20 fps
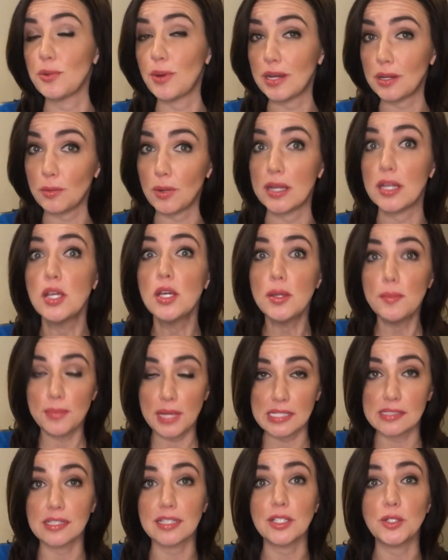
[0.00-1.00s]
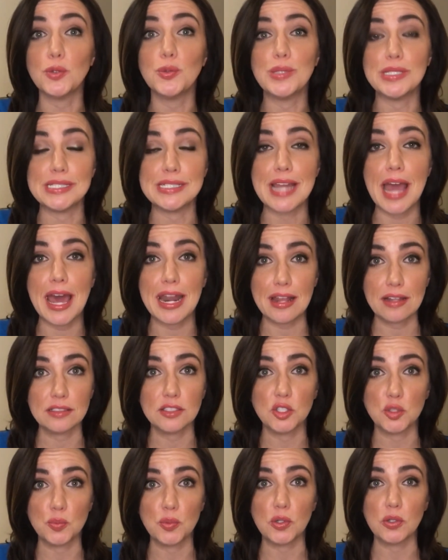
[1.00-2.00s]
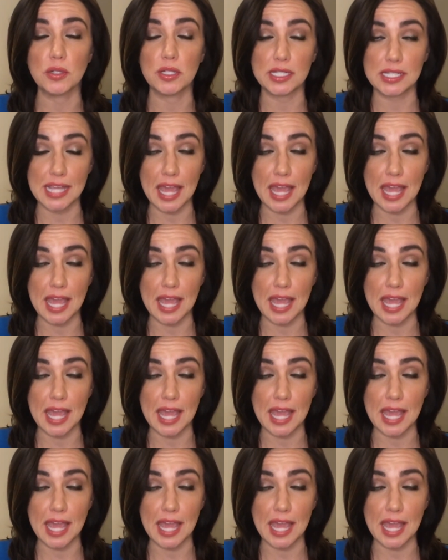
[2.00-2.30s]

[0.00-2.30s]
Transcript: So anyone basically who is not eligible